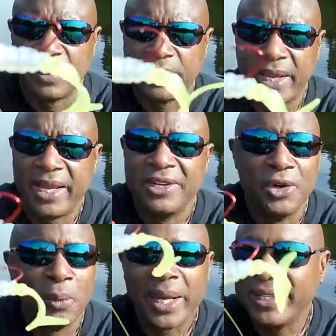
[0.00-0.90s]
Okay,
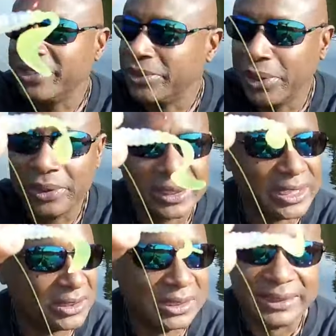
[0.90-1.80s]
nobody, you can,
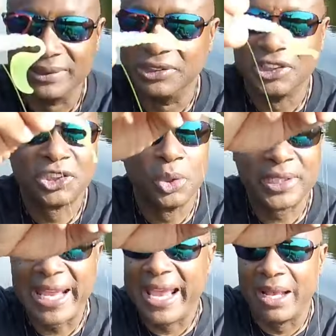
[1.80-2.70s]
listen, just go to
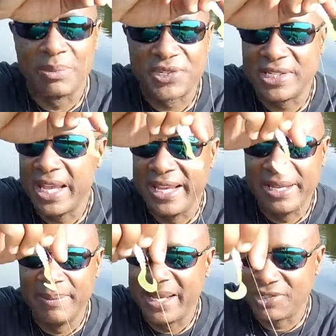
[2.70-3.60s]
CAM,
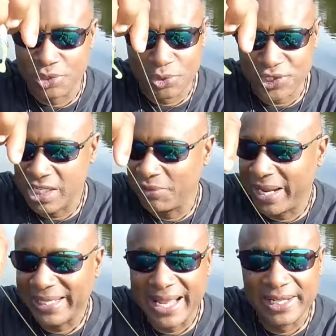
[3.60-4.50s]
C-A-M-S, you'll see it
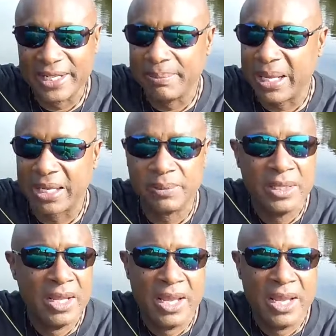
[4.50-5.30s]
right down there at the bottom.